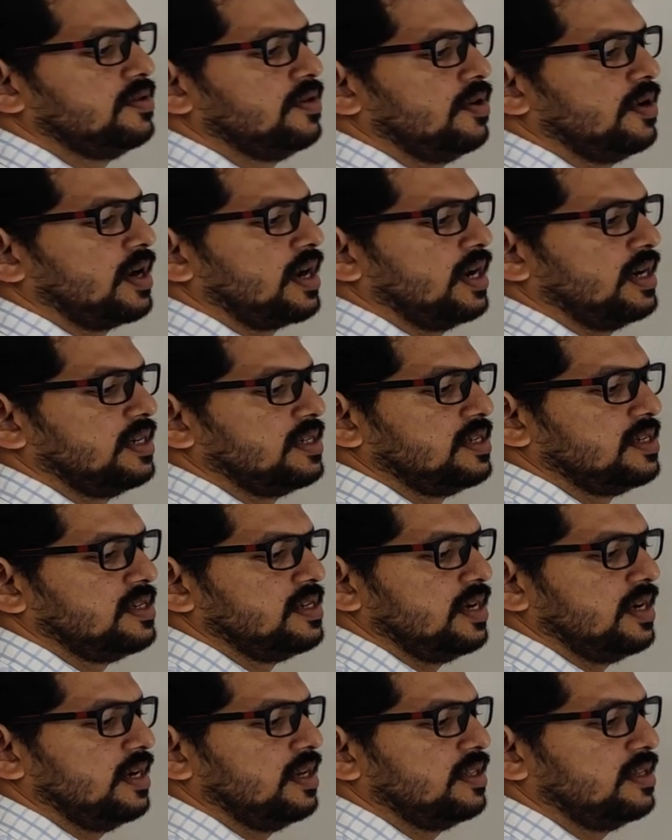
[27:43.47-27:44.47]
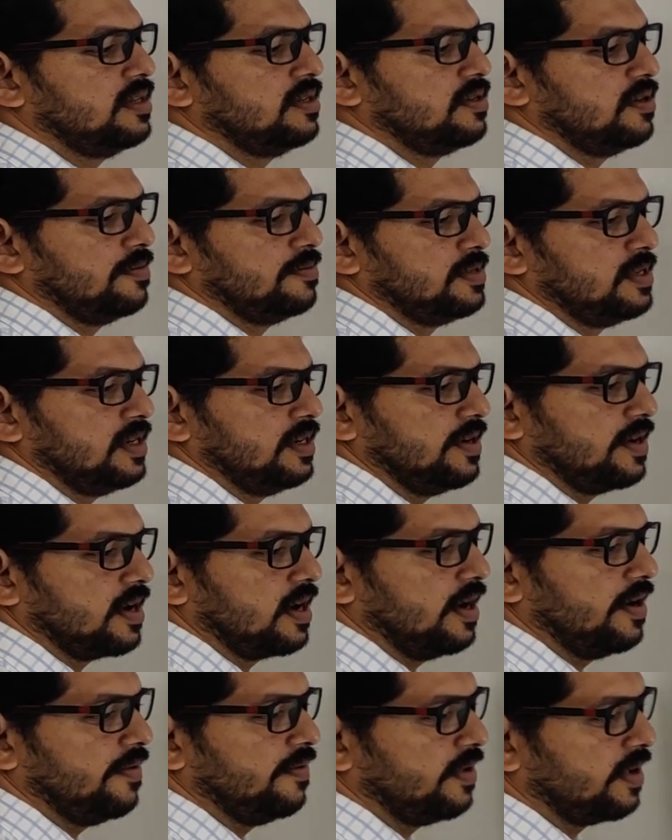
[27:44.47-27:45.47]
There is no transition. This
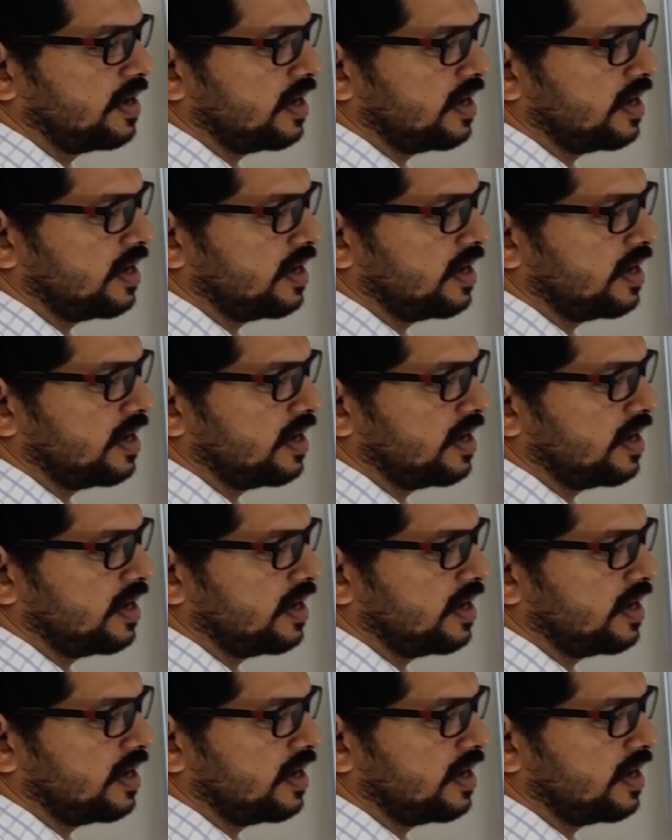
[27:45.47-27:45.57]
option